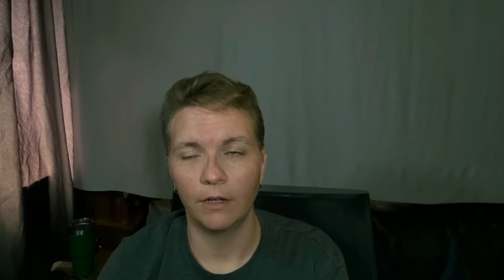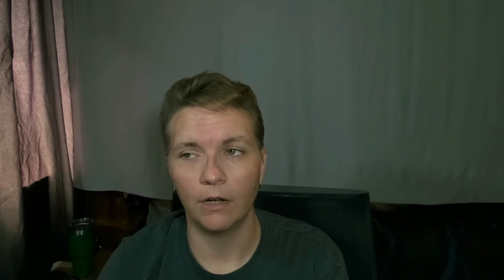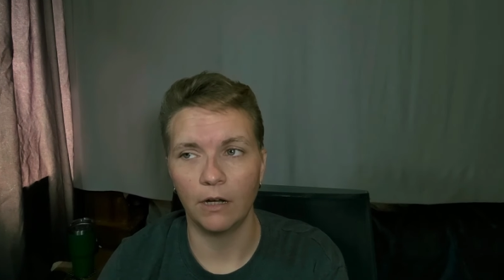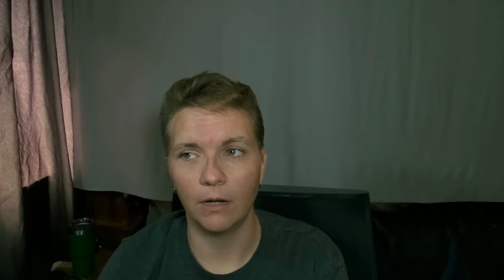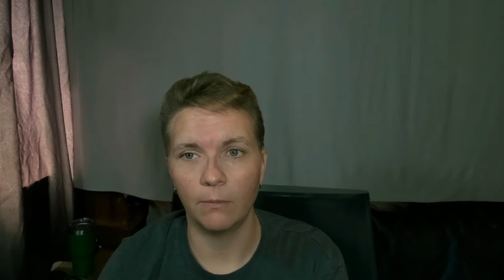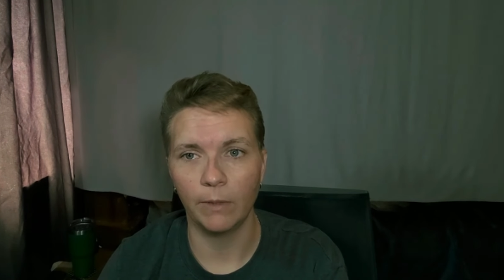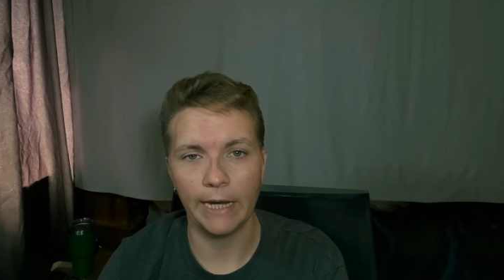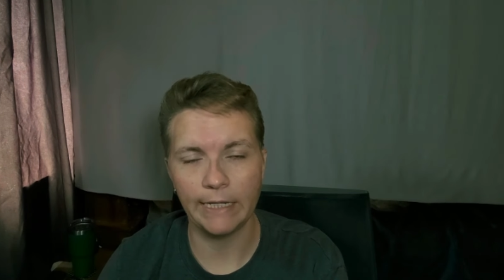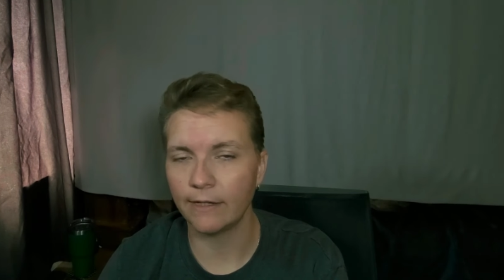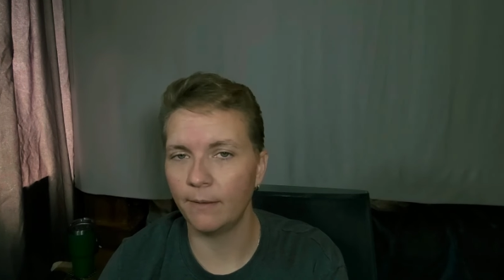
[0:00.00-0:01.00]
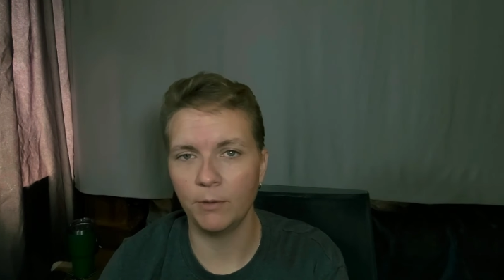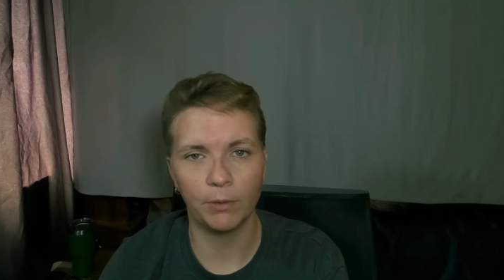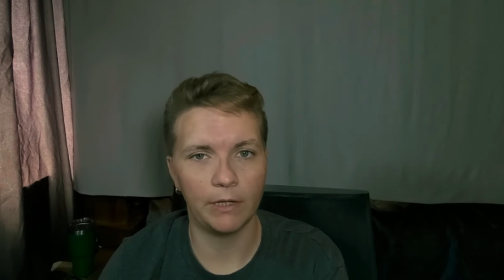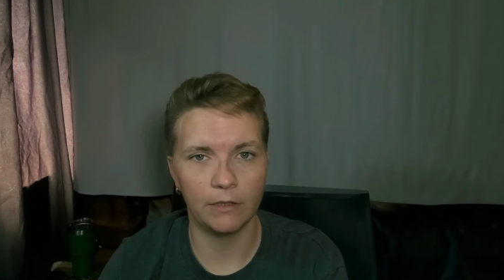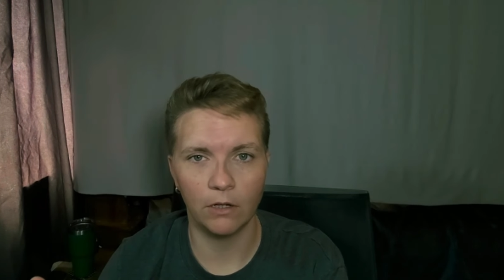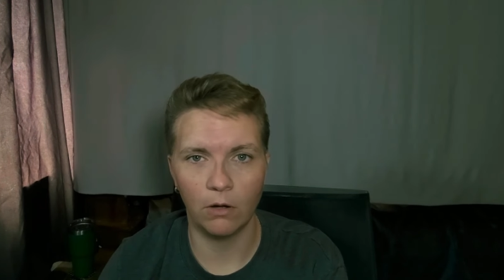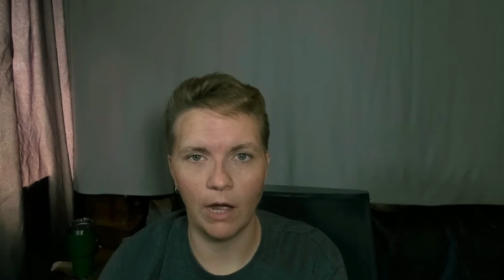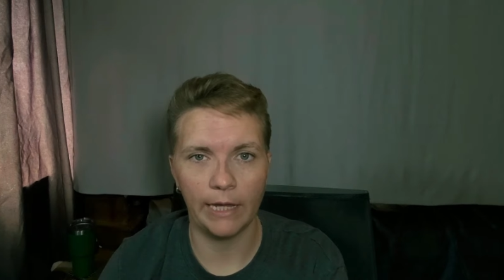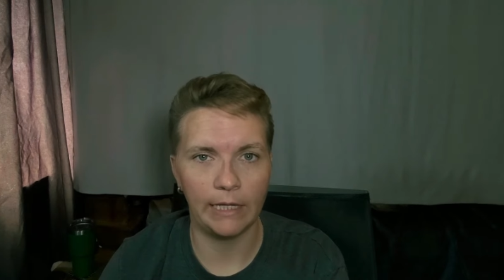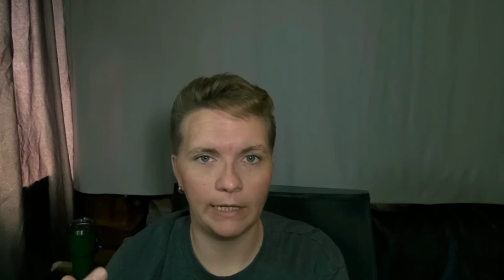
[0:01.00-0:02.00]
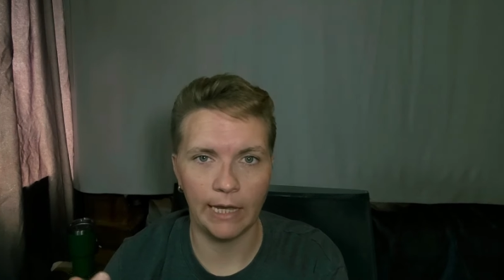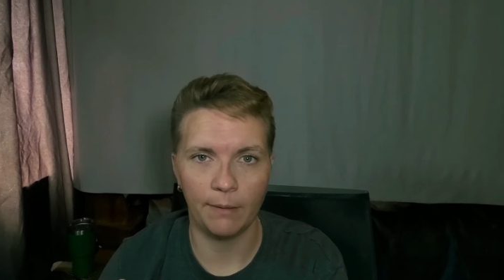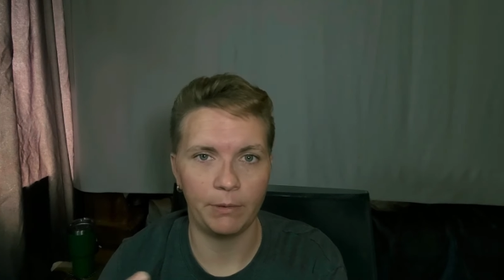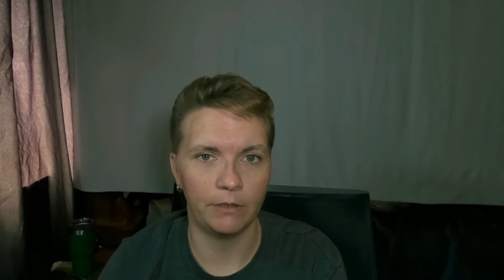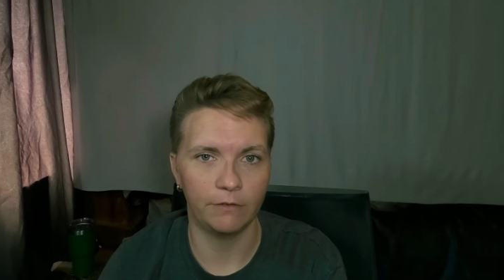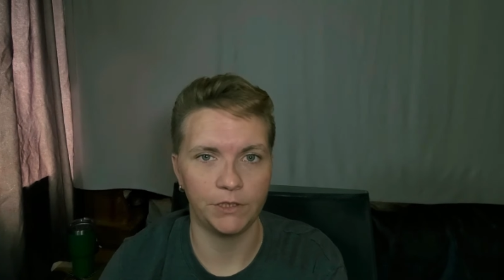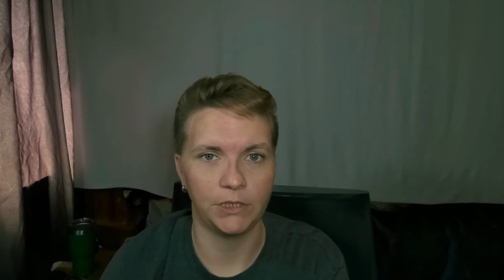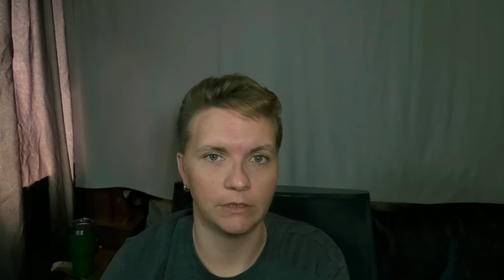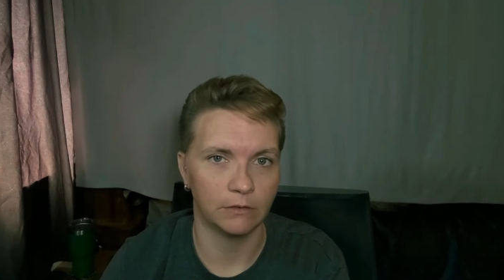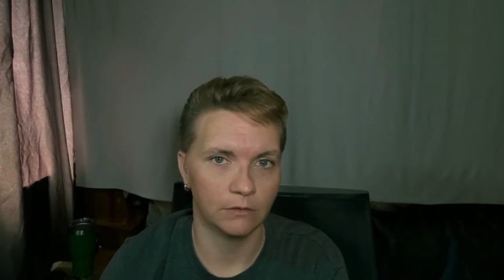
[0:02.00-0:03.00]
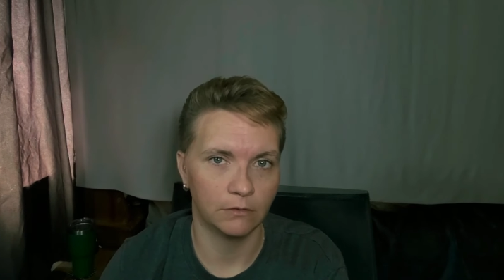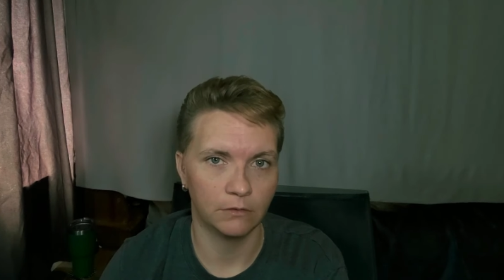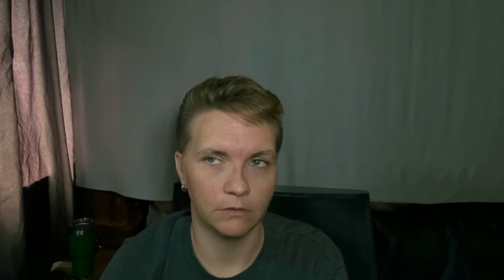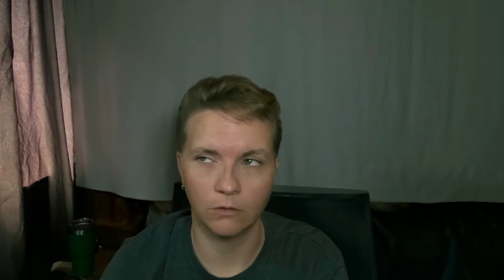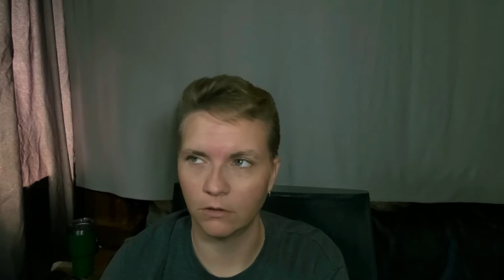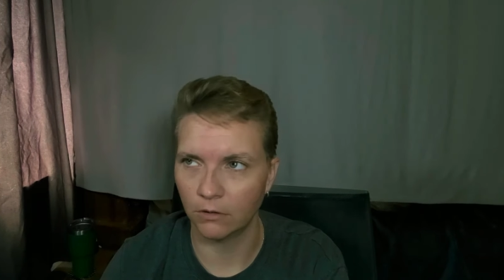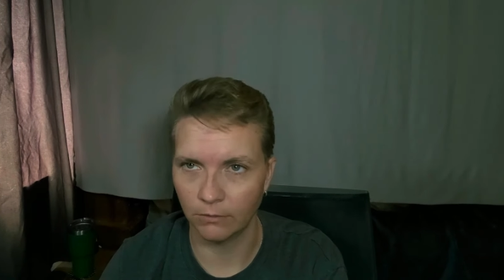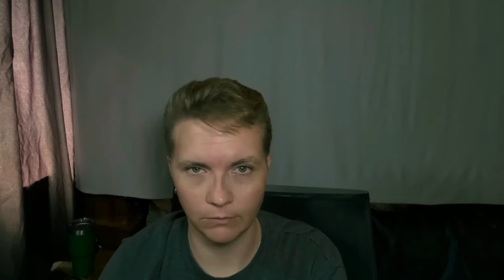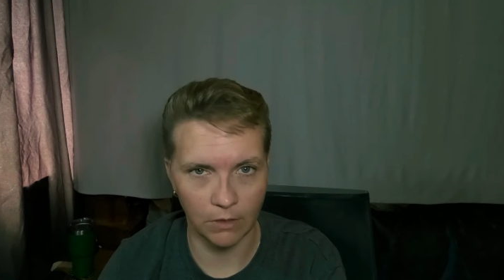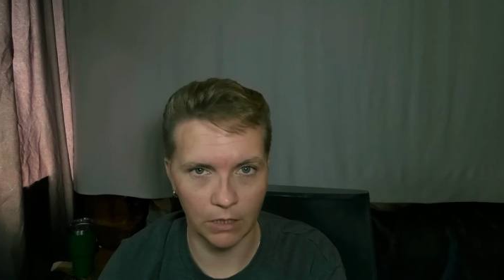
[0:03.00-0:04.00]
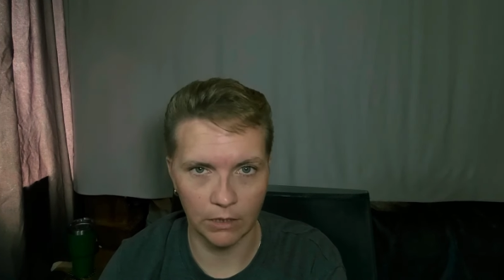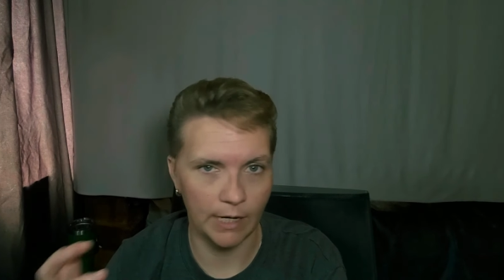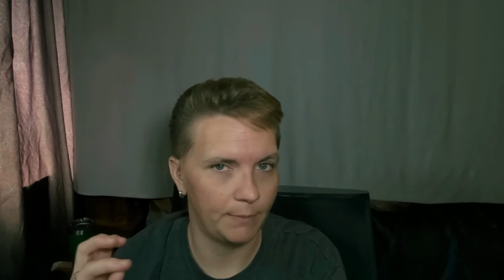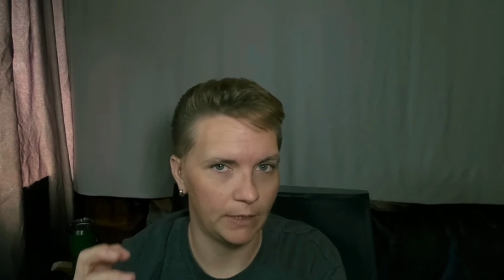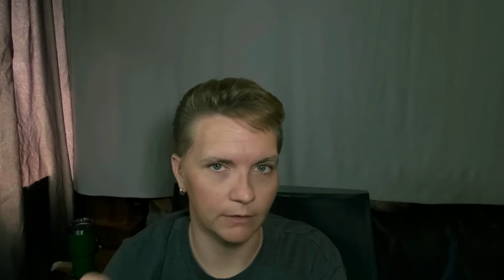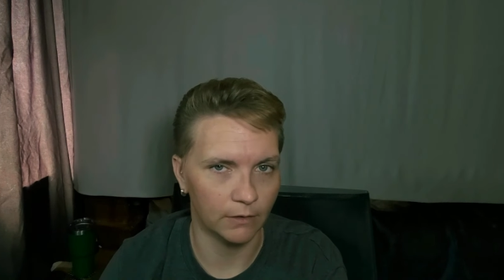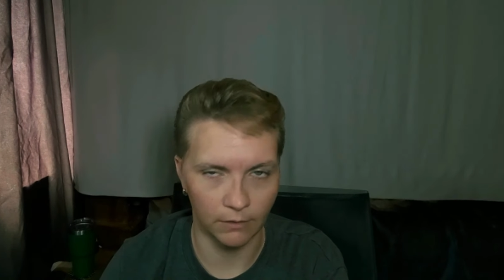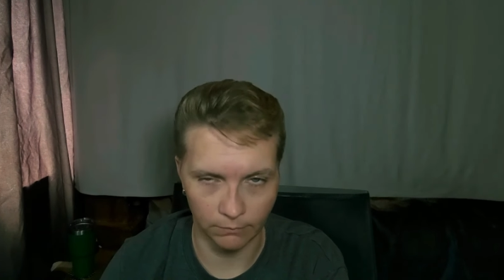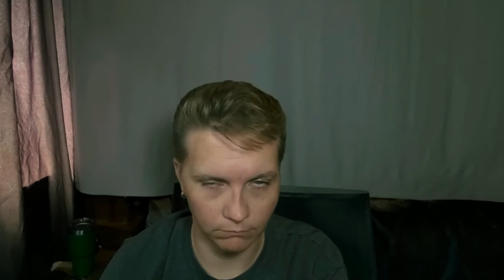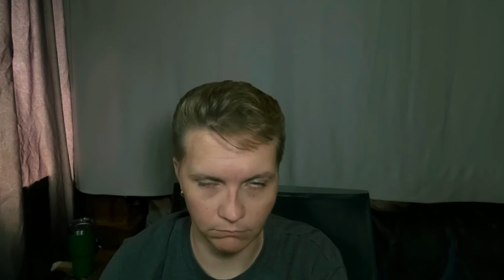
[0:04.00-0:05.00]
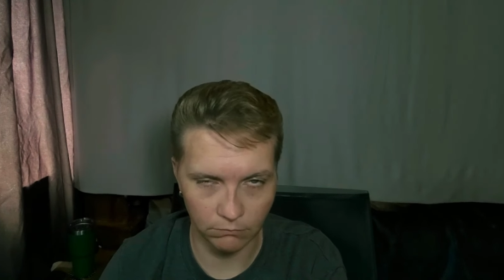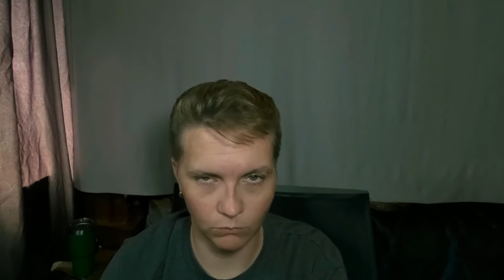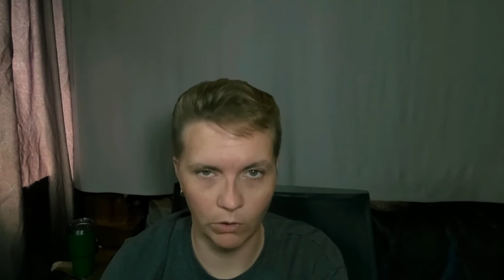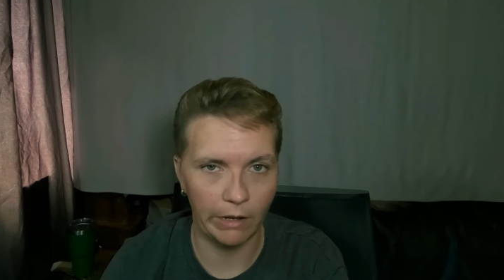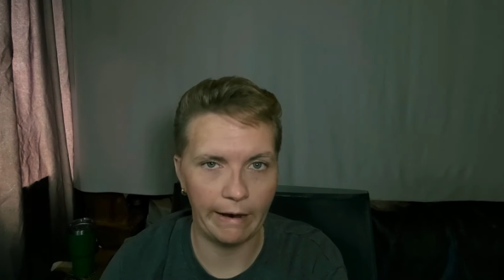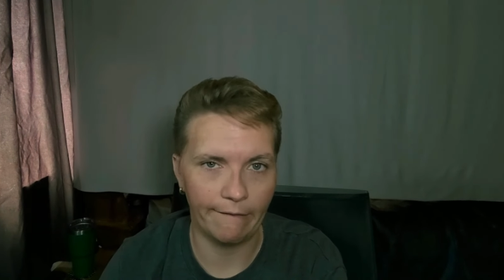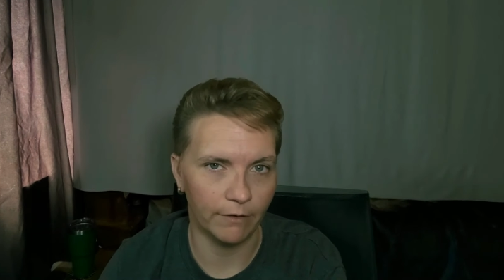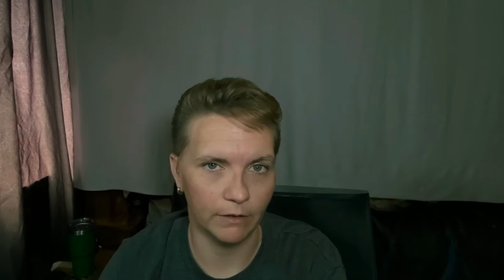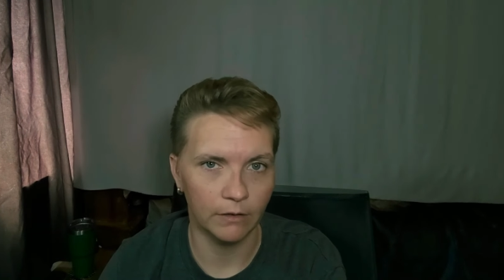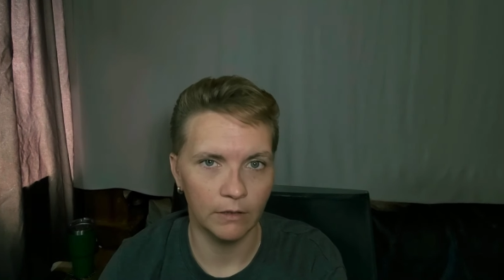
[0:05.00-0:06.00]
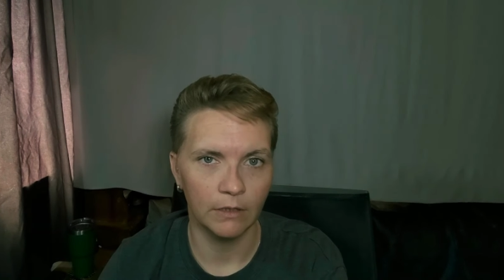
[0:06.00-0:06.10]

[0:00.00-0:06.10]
anytime you plan to go hiking, camping, or fishing, or rock climbing, or whatever.